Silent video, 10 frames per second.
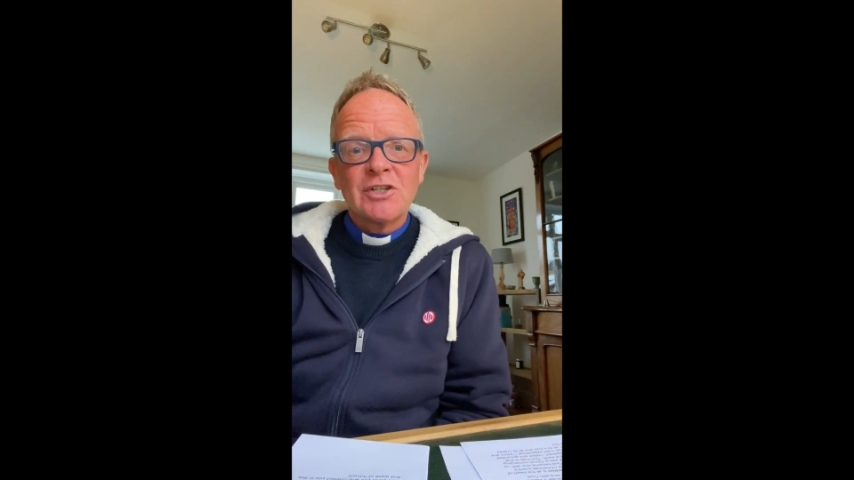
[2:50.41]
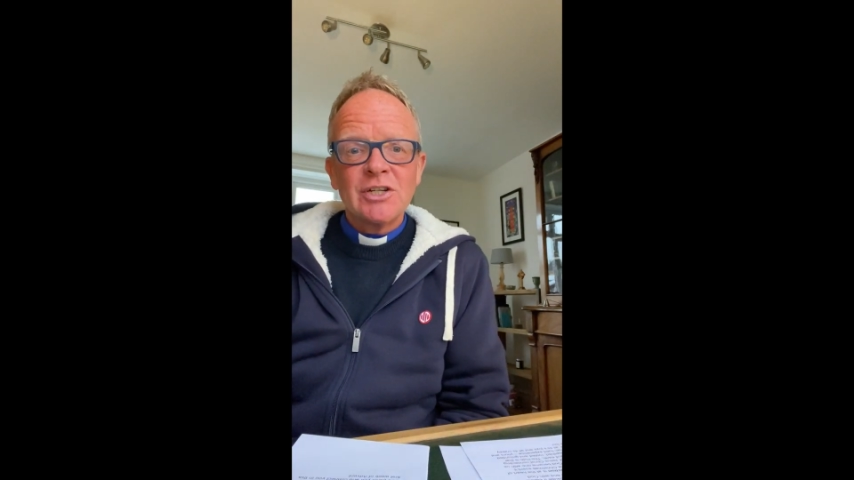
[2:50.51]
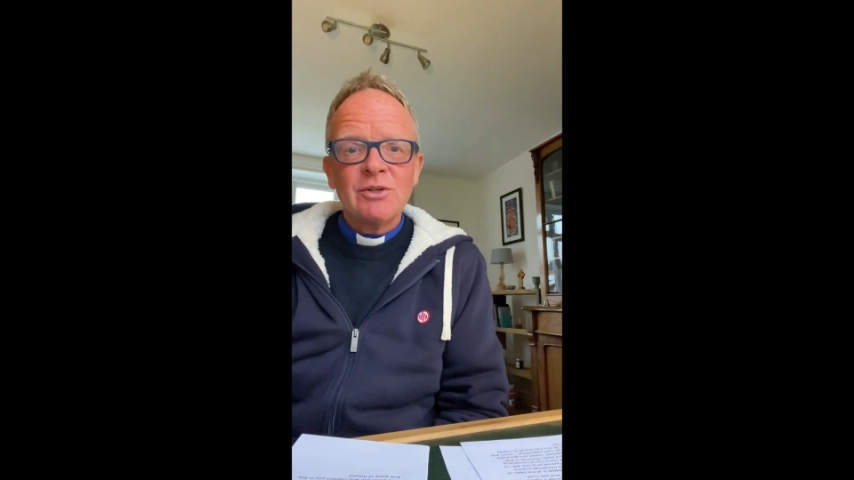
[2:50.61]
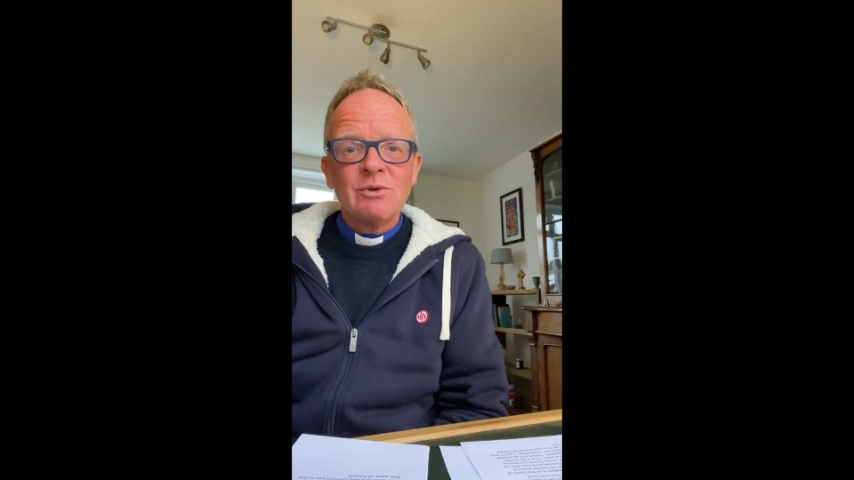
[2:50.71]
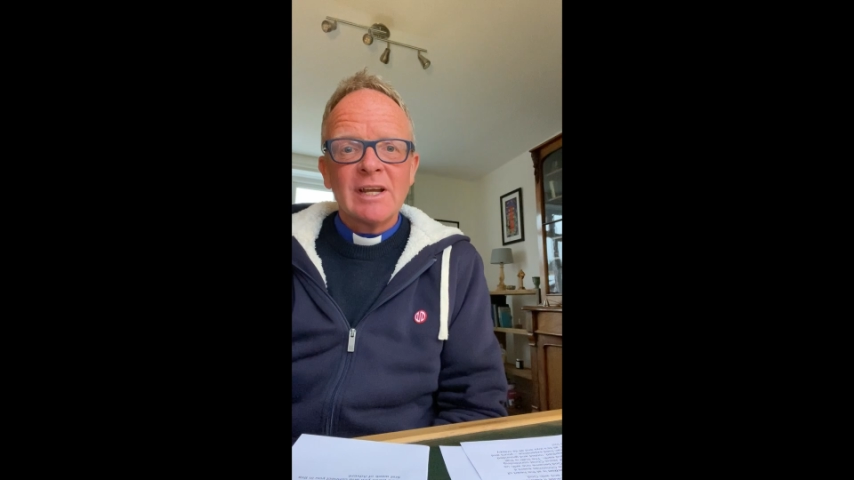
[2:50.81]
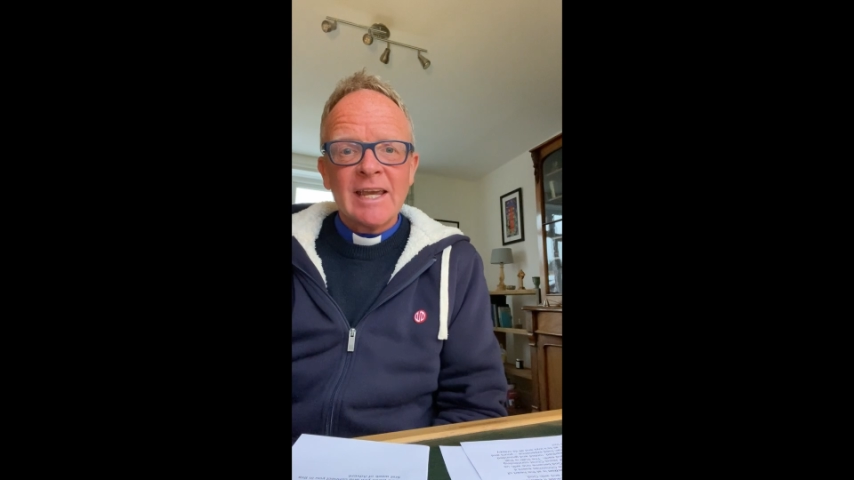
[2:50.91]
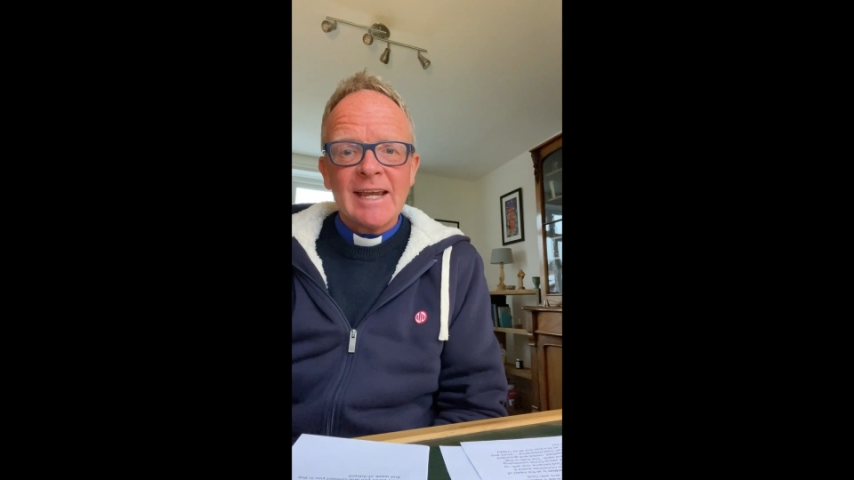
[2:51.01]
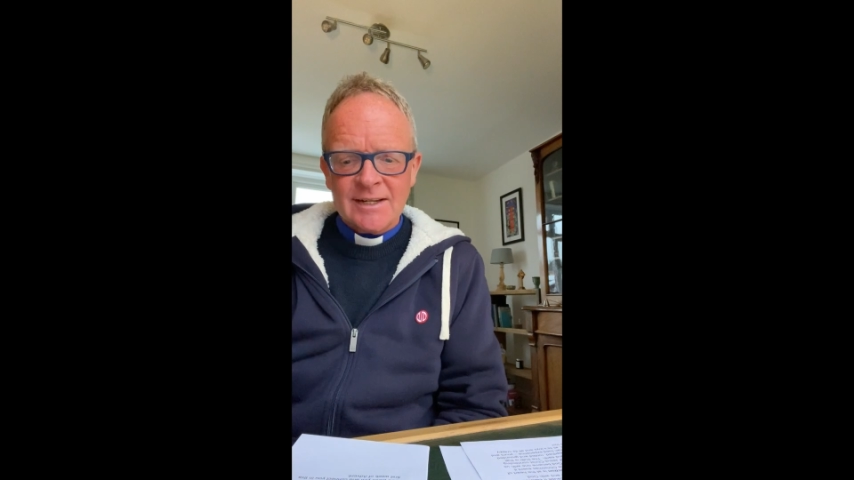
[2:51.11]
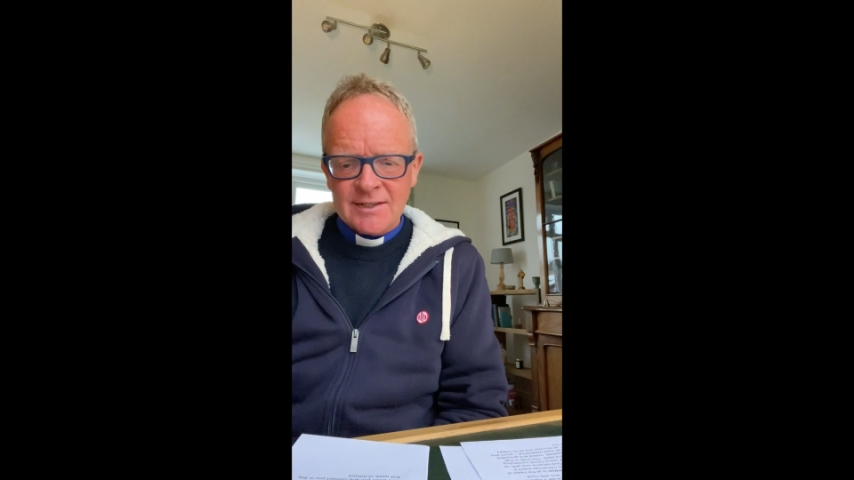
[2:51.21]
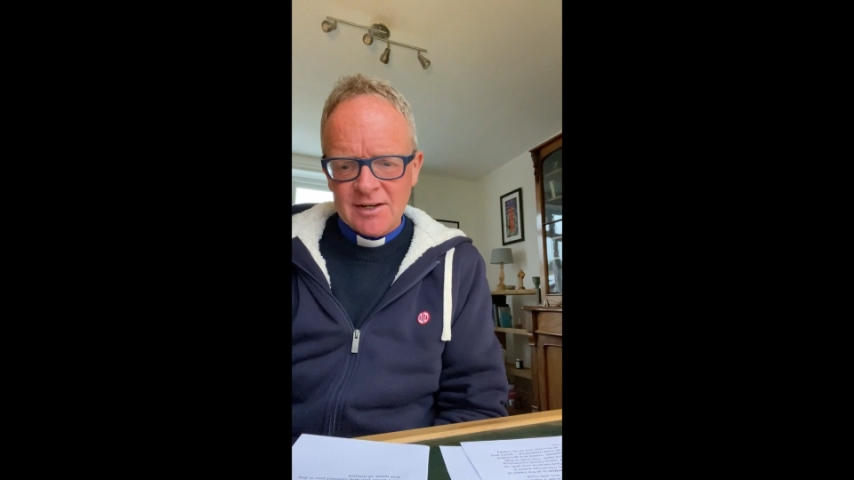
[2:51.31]
to
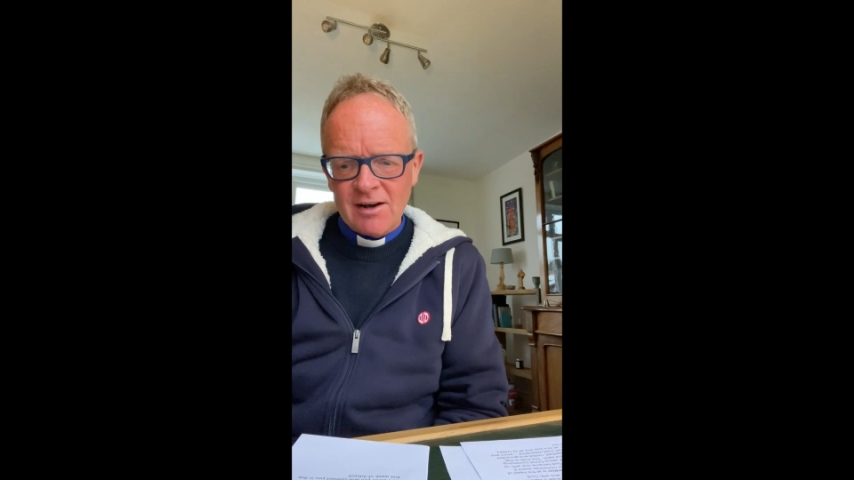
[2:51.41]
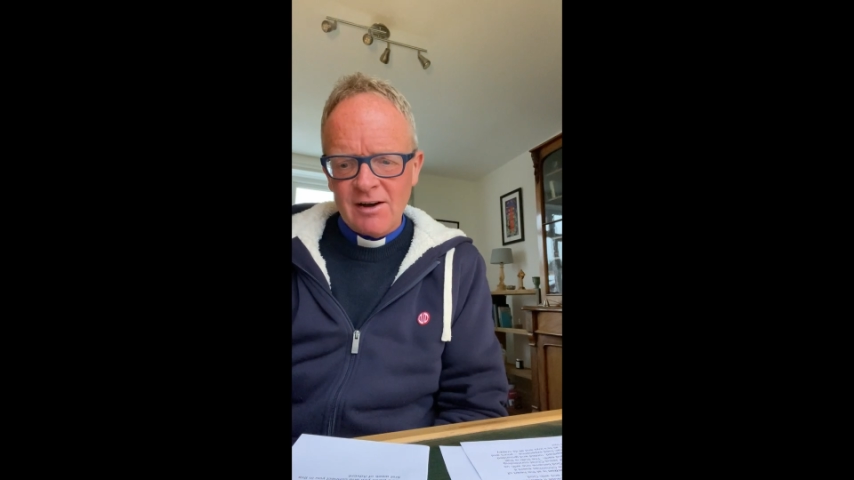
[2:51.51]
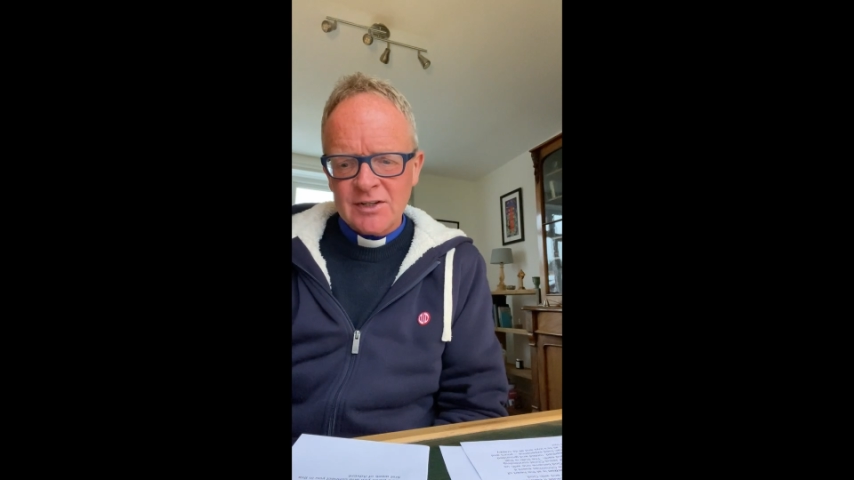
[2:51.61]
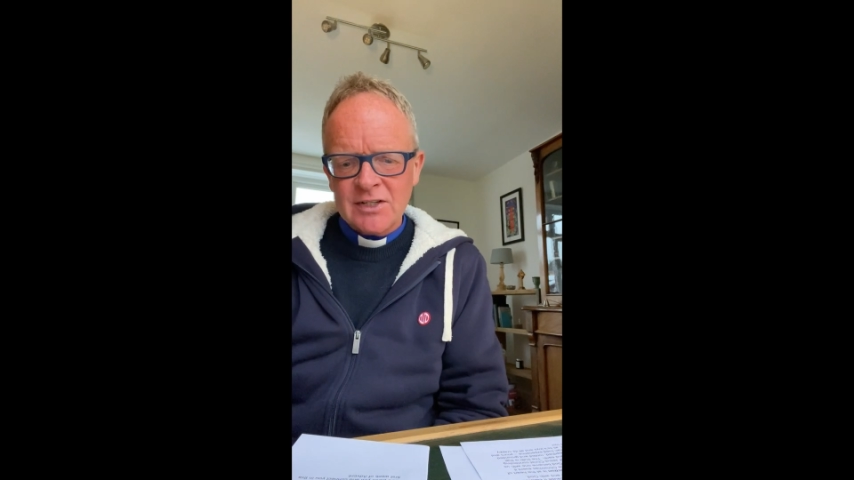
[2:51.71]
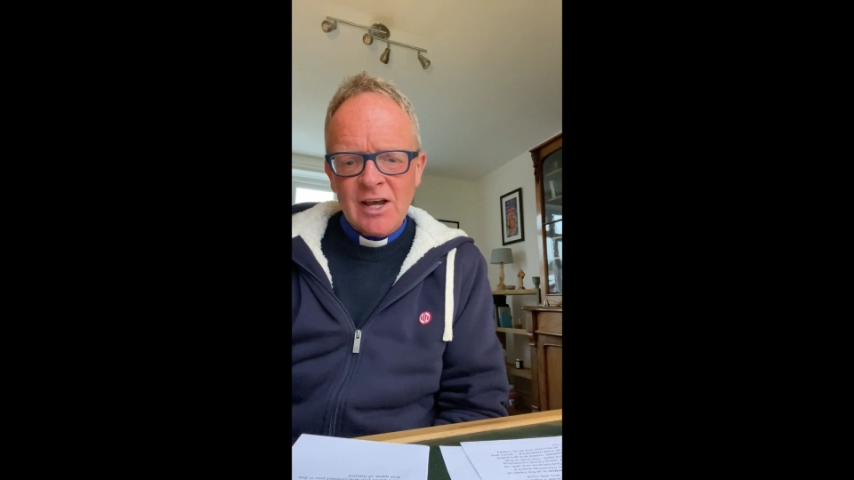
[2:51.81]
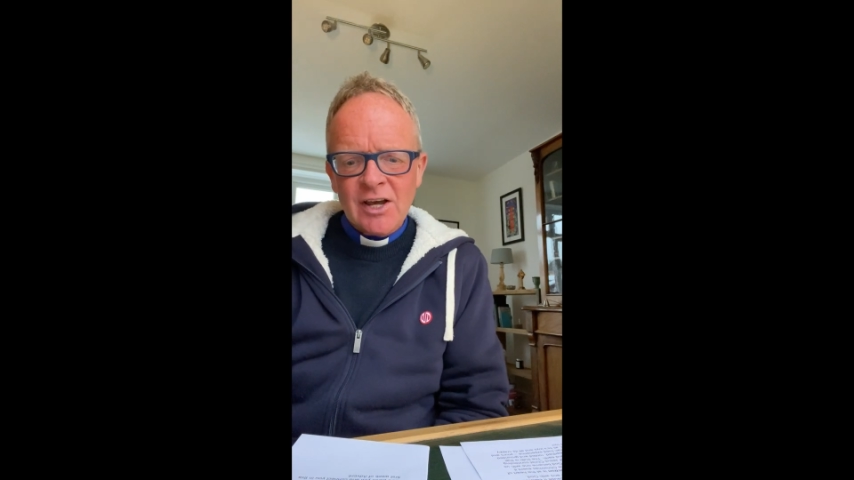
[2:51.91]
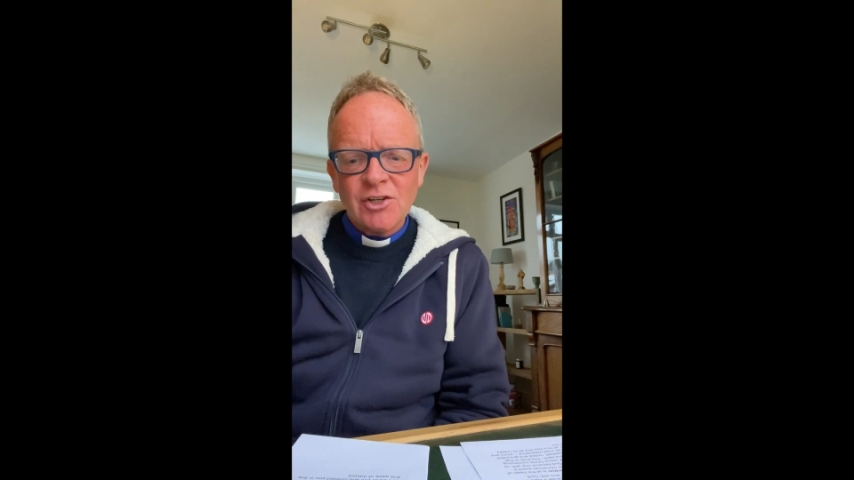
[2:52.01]
kickstart